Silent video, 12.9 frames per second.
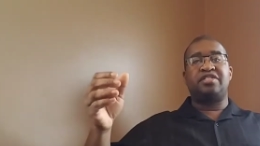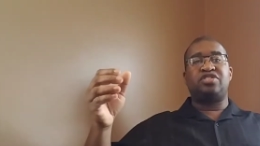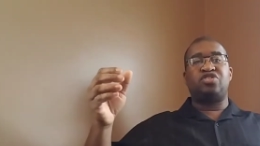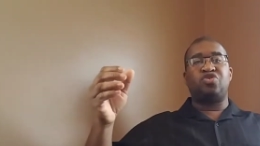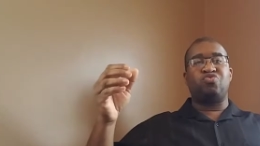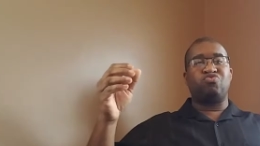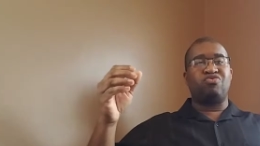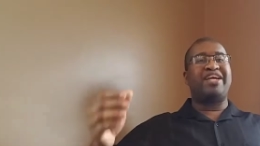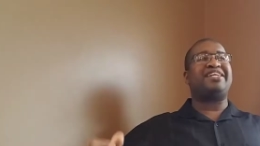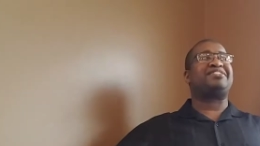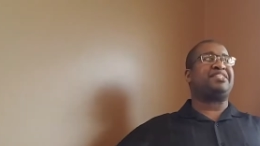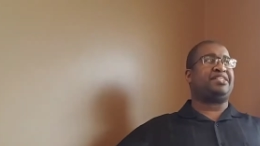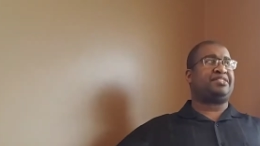to
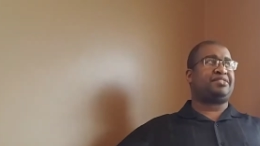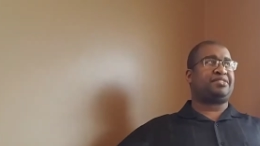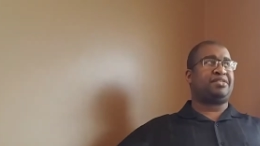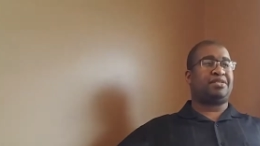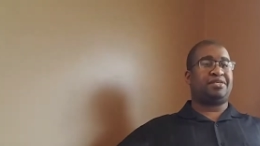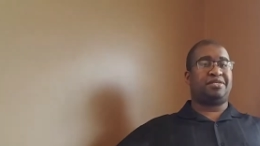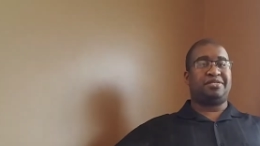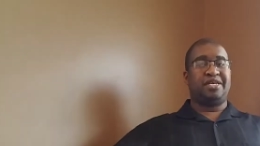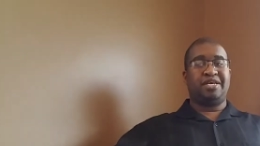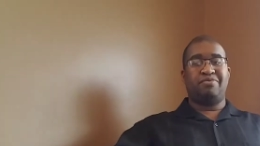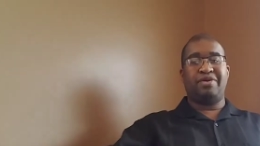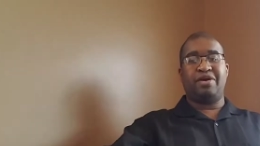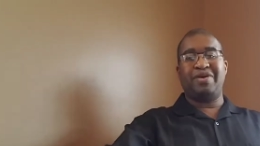recent
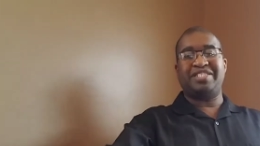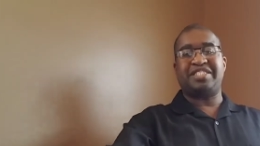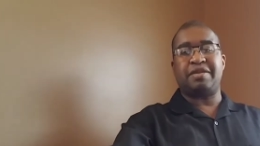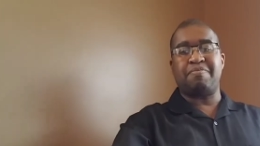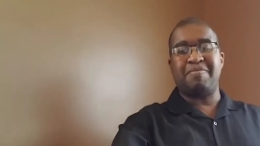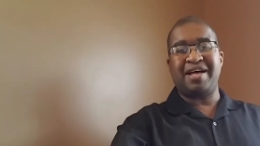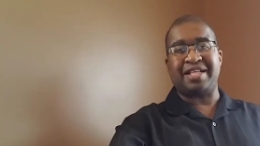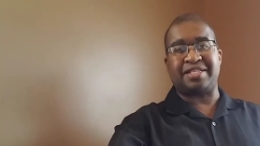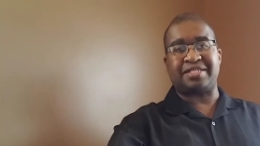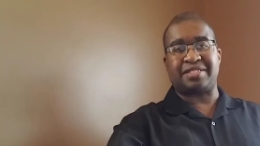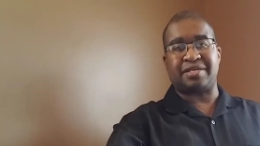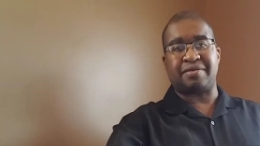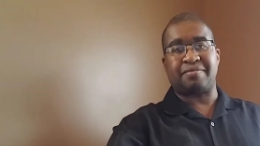re recent
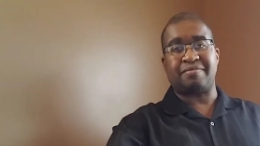months.